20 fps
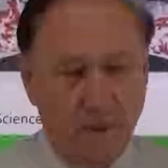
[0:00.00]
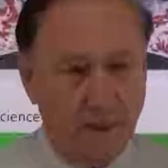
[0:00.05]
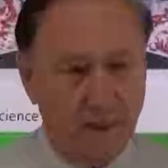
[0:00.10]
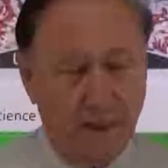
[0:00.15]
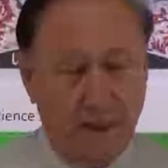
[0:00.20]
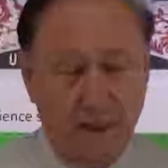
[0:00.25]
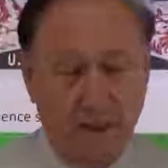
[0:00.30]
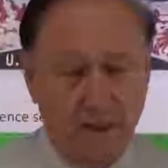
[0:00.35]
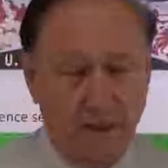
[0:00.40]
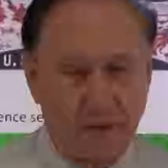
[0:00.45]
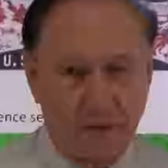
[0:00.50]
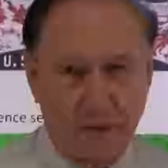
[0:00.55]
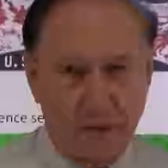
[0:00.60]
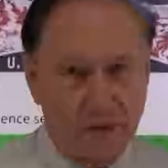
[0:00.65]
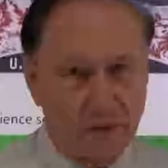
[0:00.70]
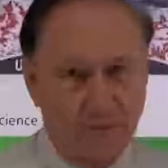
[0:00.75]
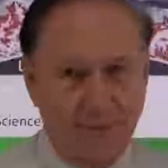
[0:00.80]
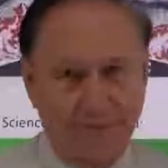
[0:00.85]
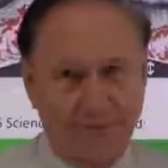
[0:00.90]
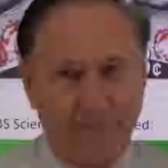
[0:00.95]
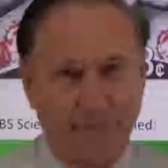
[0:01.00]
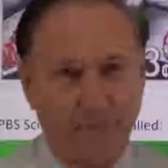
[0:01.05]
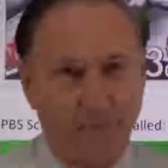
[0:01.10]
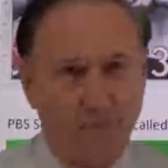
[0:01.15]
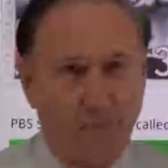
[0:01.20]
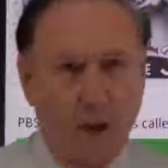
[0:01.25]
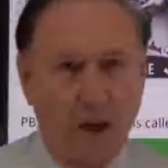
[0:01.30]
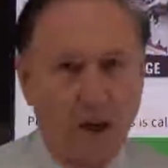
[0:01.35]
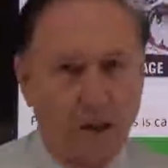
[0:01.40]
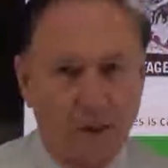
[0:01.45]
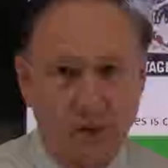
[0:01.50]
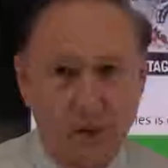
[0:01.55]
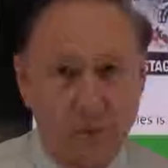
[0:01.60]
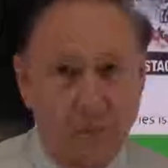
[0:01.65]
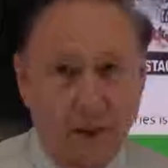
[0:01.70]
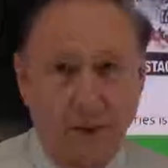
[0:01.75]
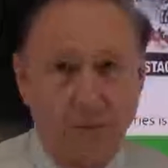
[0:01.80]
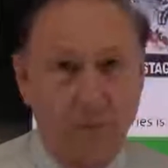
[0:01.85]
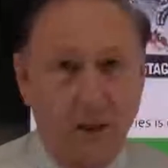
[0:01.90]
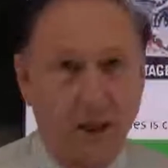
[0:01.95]
that it just boggles
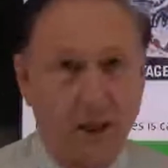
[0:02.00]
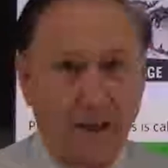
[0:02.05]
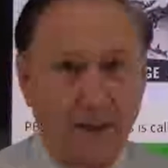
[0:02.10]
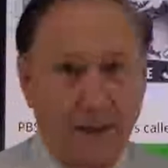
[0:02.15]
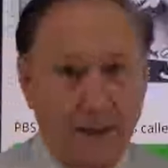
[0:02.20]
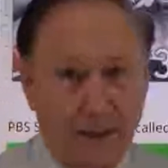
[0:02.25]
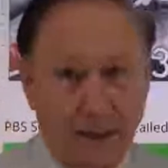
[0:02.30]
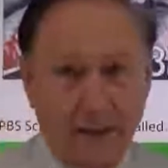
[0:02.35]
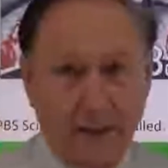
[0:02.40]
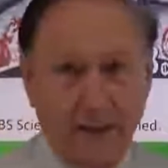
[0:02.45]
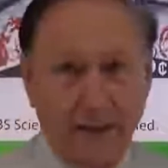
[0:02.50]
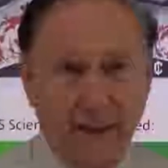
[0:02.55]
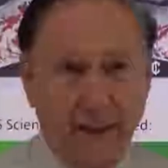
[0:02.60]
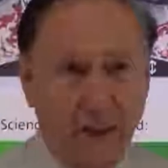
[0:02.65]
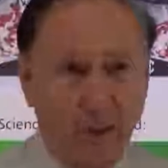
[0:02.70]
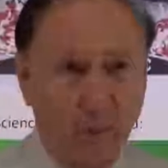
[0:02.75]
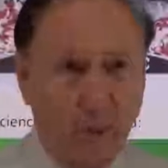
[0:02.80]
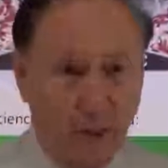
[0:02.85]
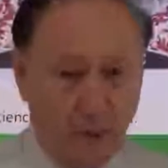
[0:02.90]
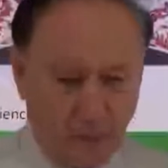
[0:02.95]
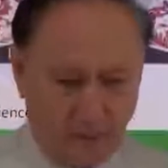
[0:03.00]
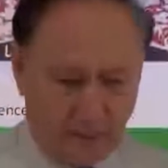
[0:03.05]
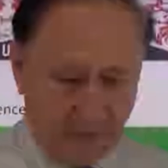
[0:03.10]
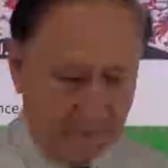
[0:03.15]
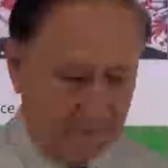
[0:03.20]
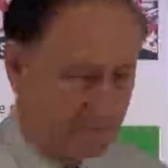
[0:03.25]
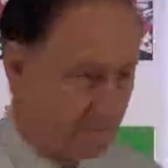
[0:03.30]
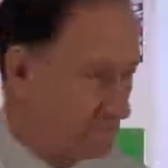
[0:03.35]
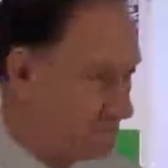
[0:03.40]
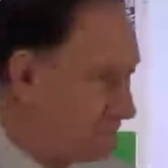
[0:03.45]
my mind that they can get away with it.